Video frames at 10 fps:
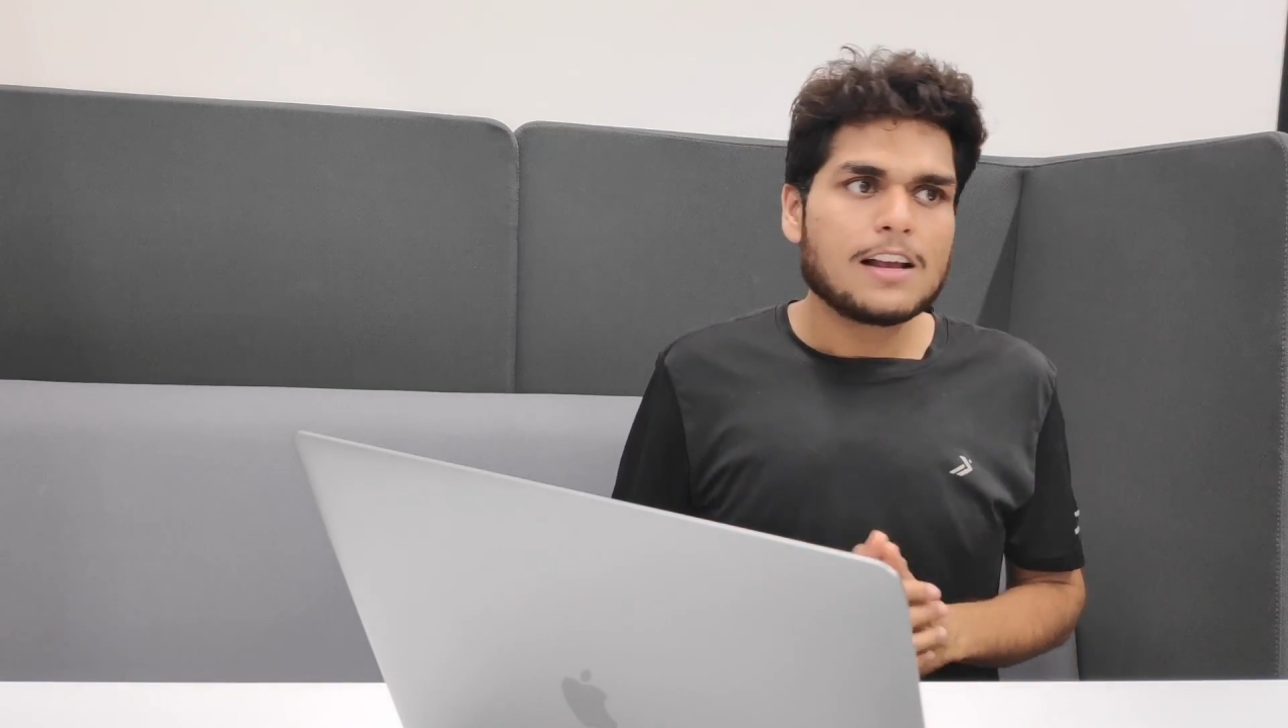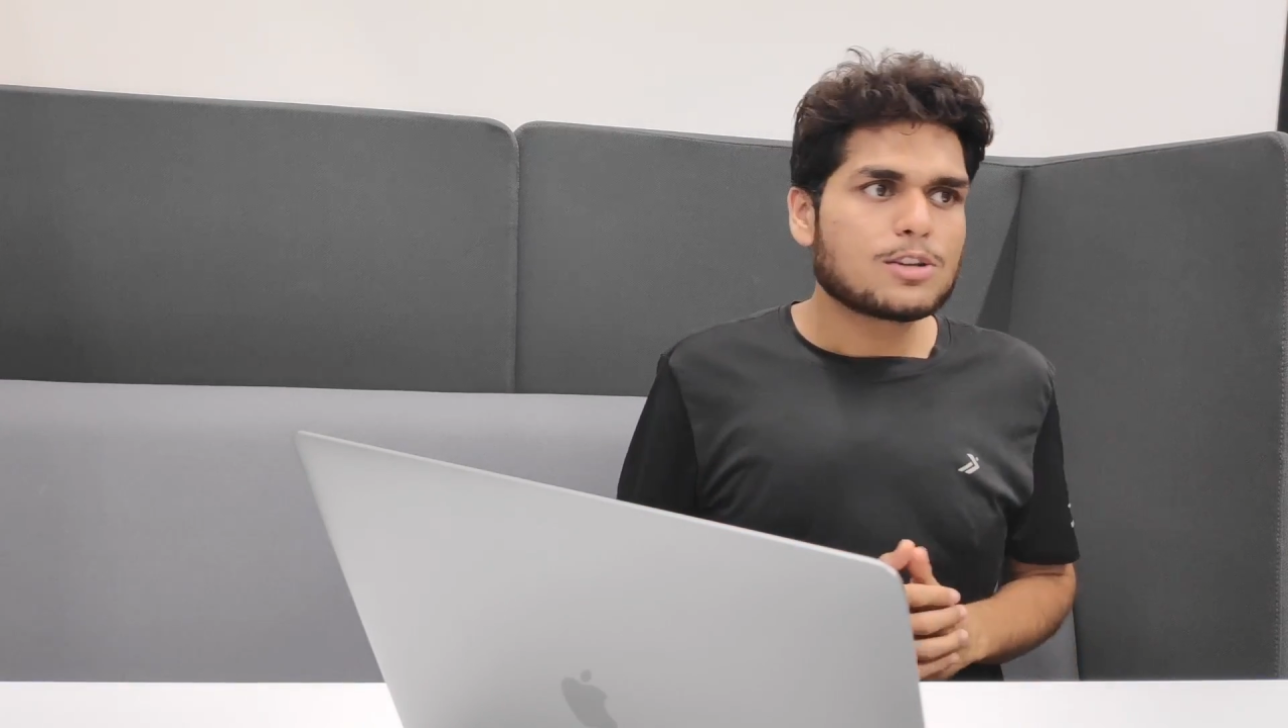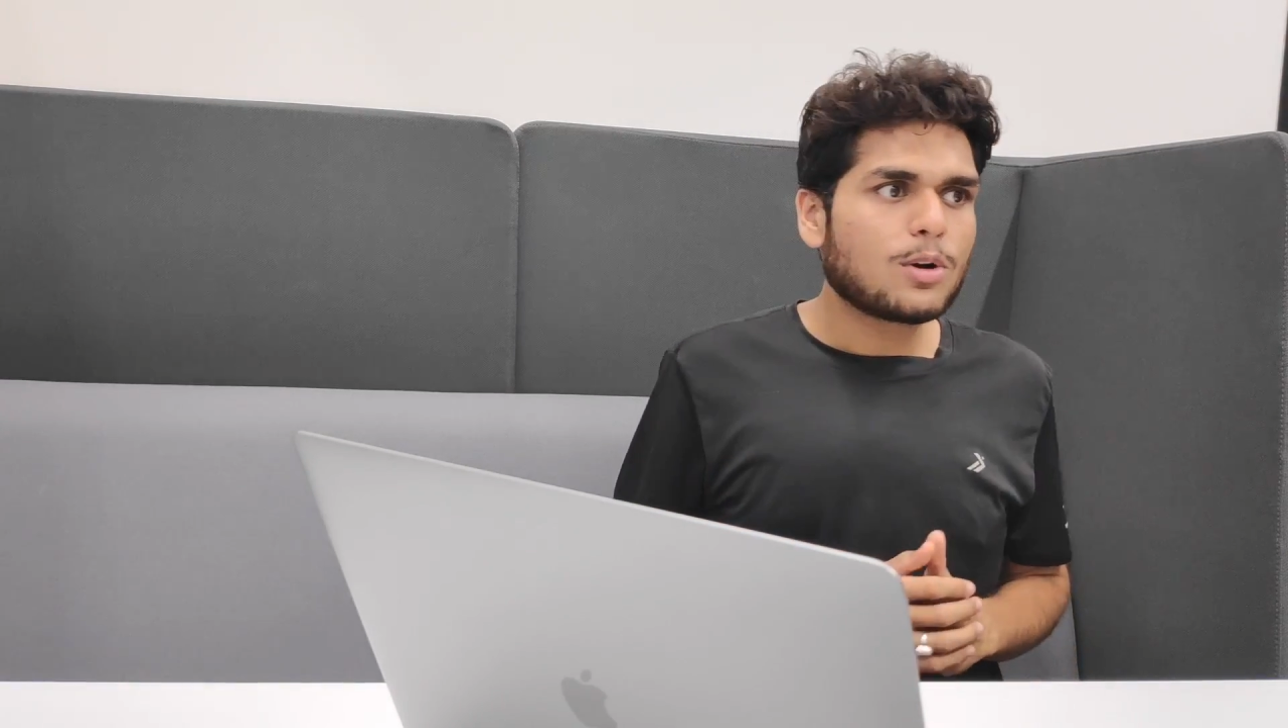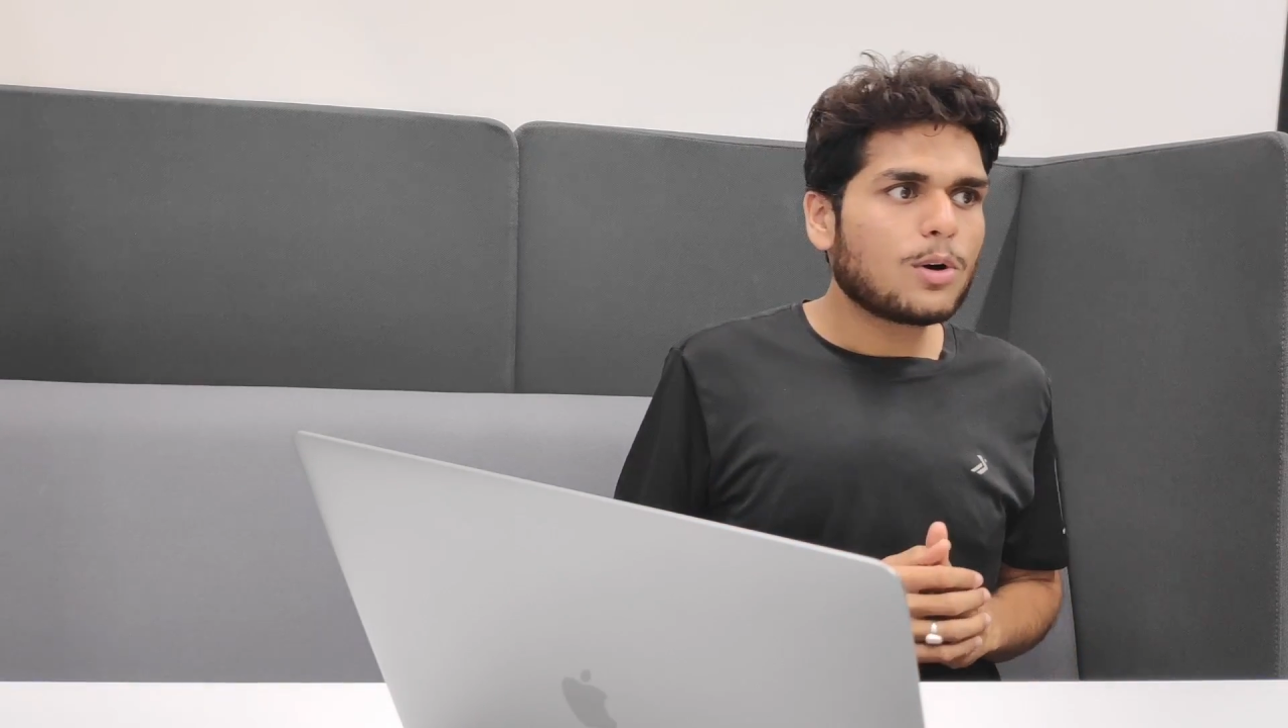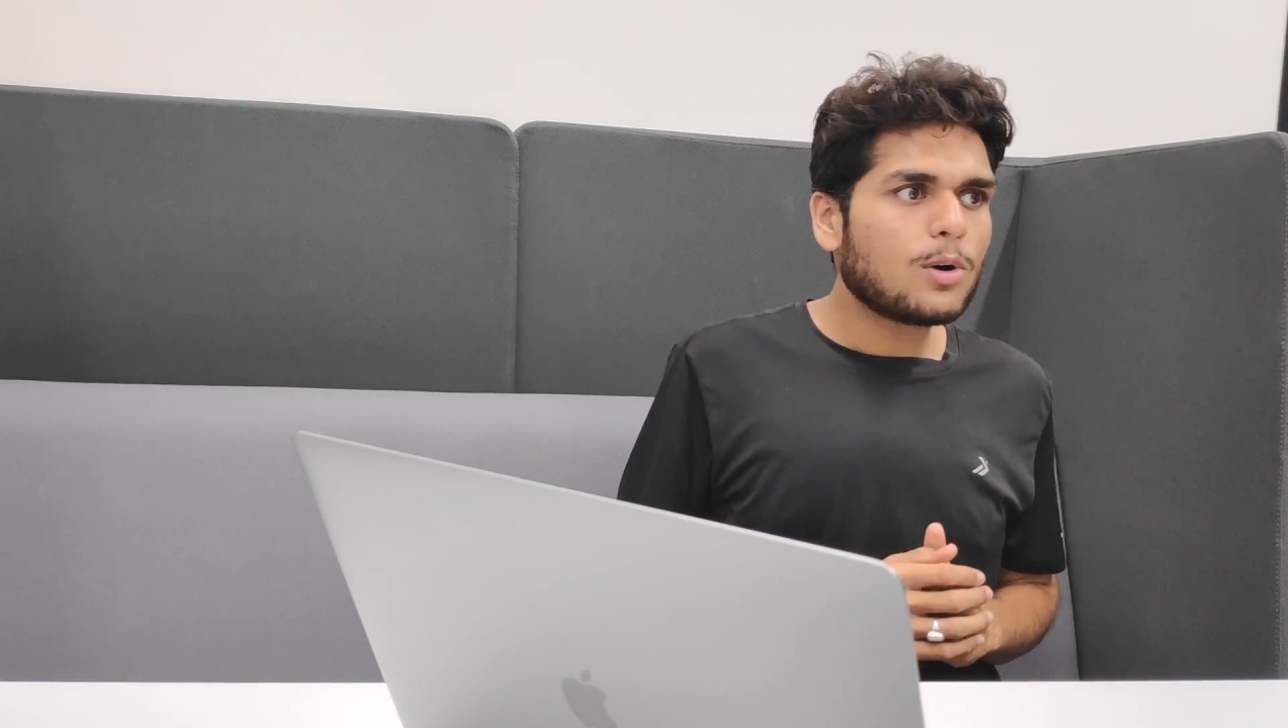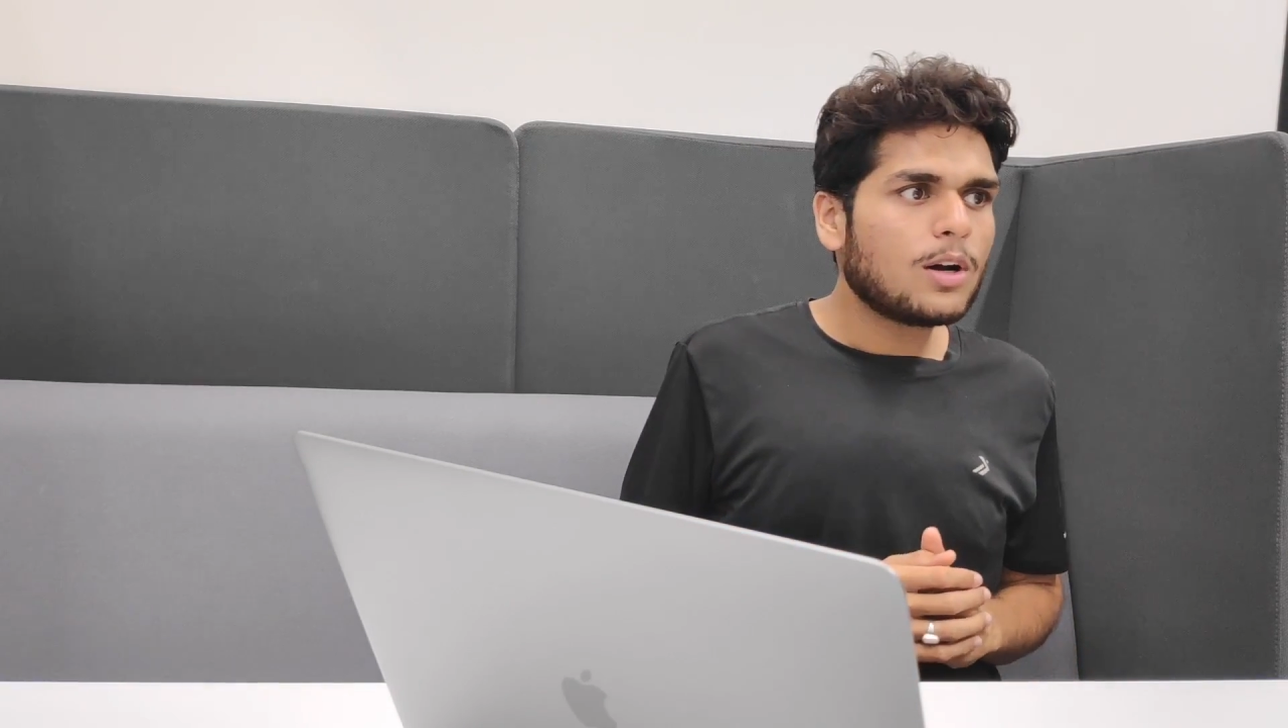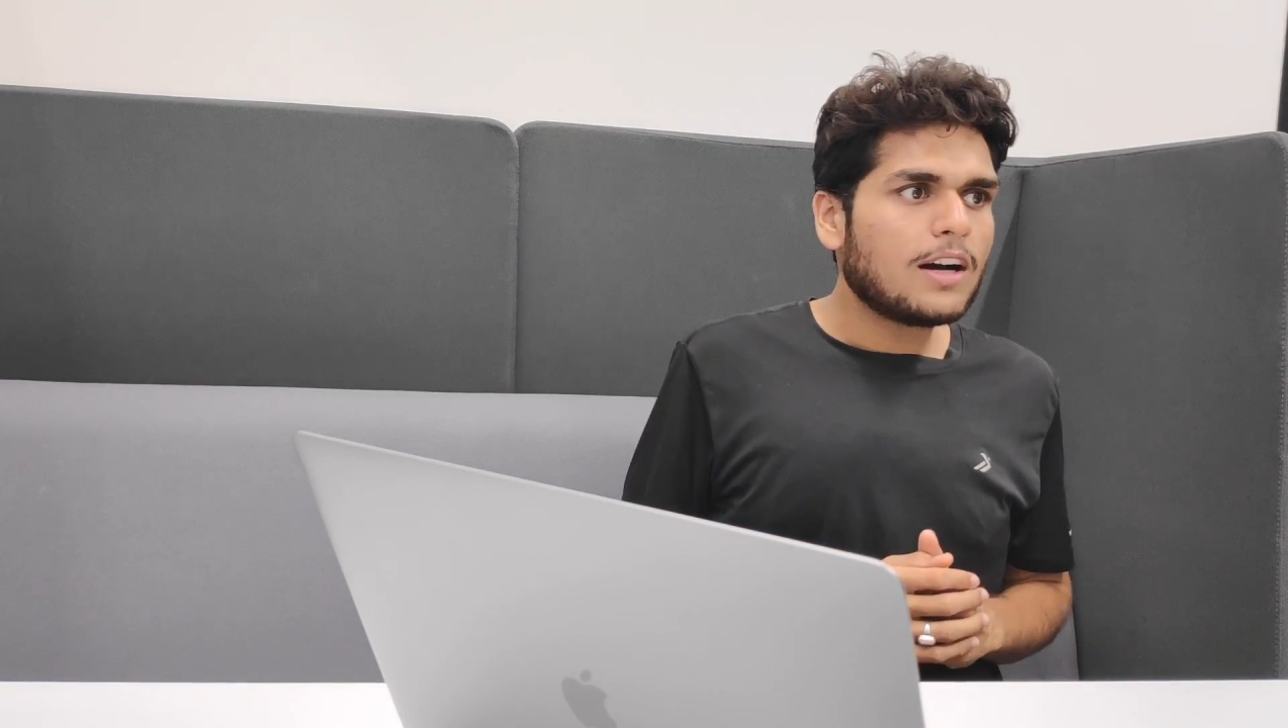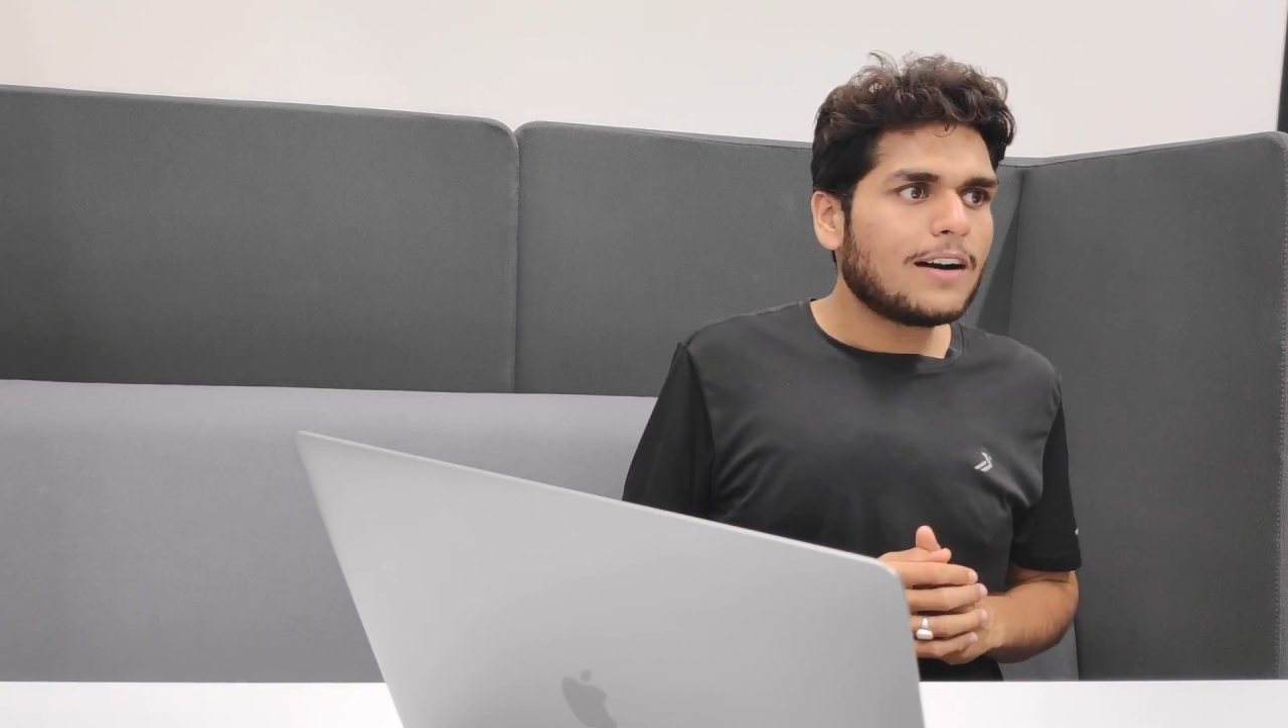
So